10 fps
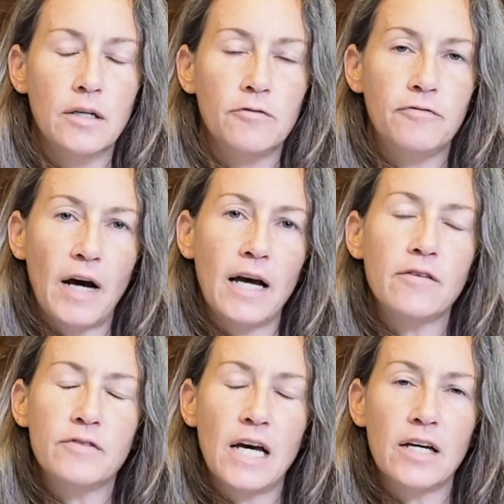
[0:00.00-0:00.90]

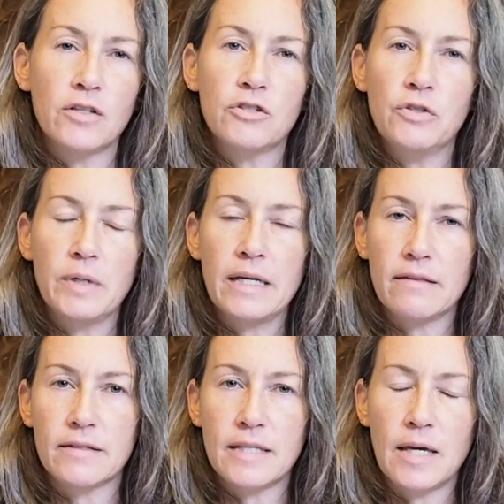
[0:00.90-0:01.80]
five dyers doing it
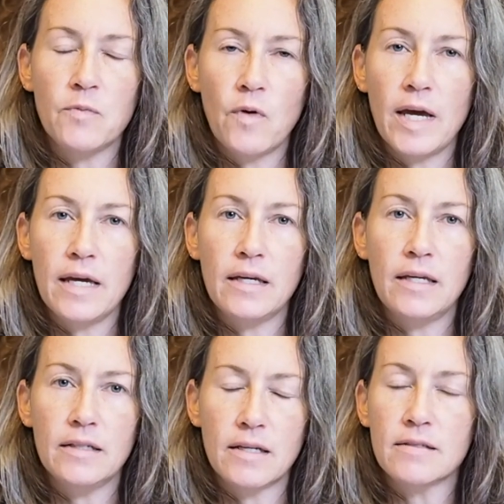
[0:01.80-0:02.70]
the same way
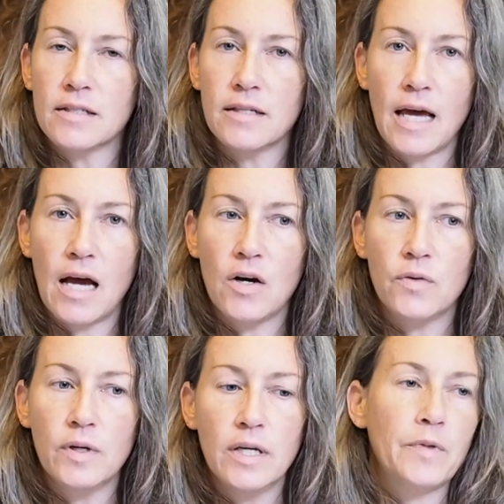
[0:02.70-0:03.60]
he does it
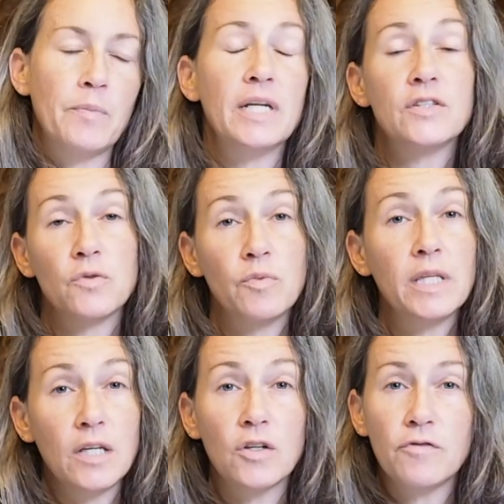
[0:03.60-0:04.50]
now but it's a
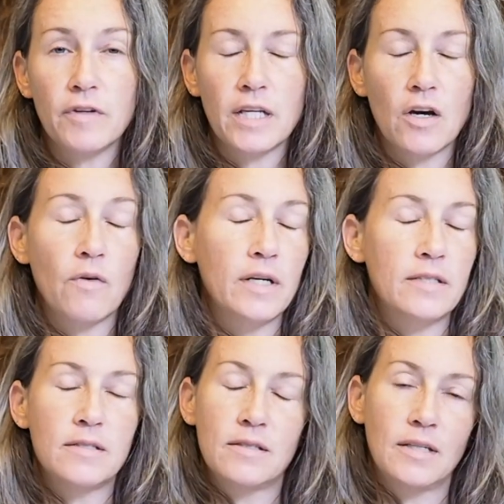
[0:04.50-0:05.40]
really good video
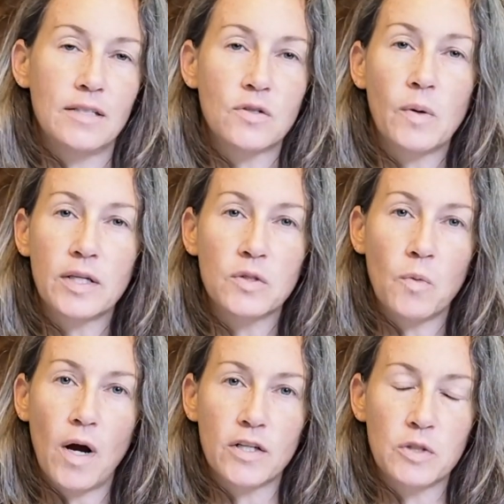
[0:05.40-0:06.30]
it's it's quick to
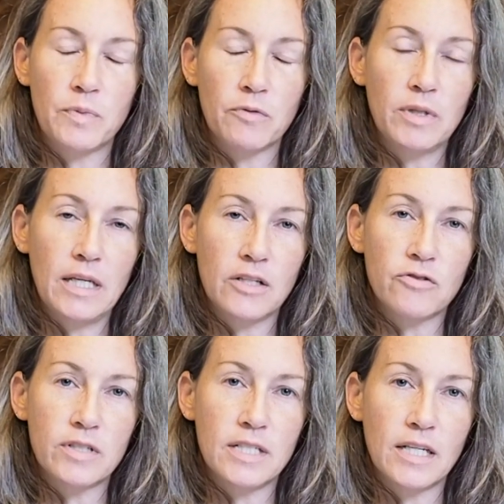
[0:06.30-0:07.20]
watch but really
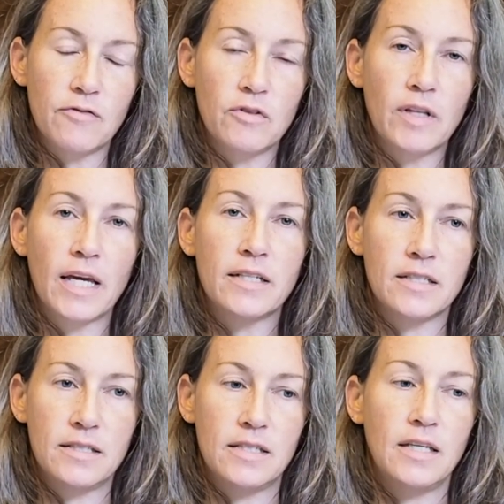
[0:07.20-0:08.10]
interesting if you'd like
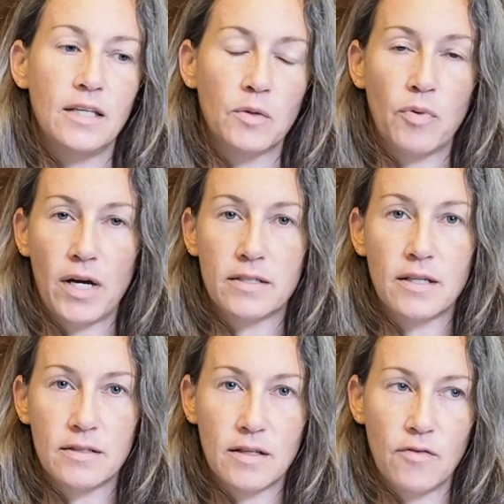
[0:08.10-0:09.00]
to see the
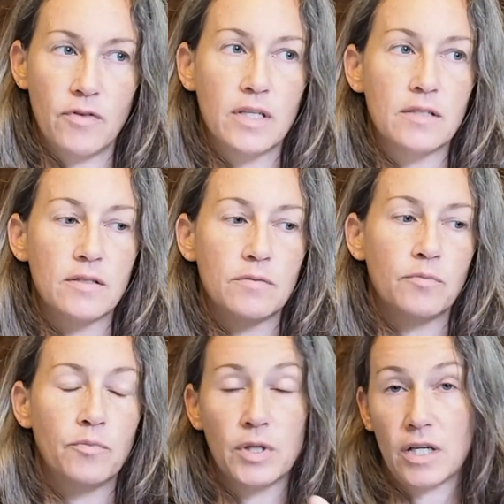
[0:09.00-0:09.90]
process of this
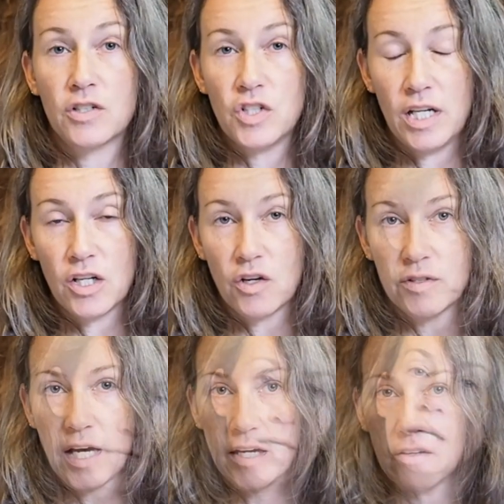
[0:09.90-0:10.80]
production indigo
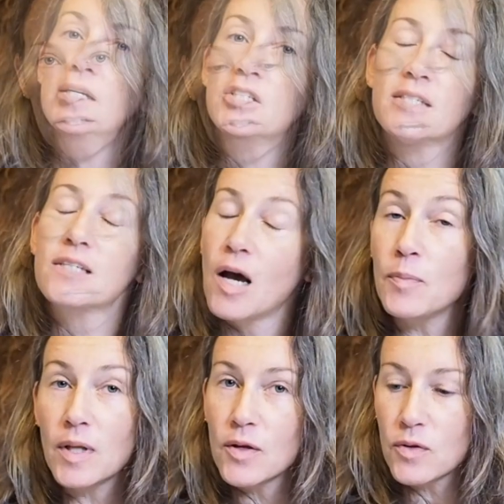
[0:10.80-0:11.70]
dyer just a
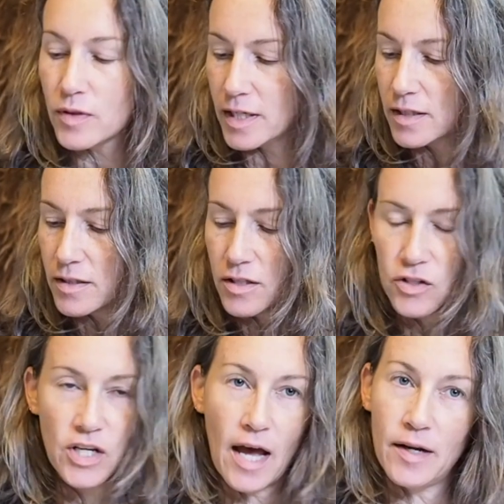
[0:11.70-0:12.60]
couple other things to
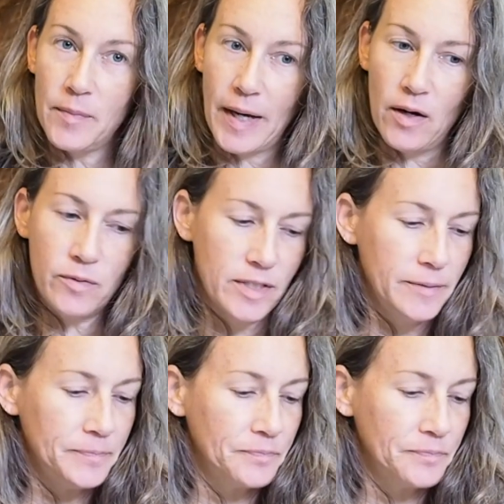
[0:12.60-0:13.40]
chat about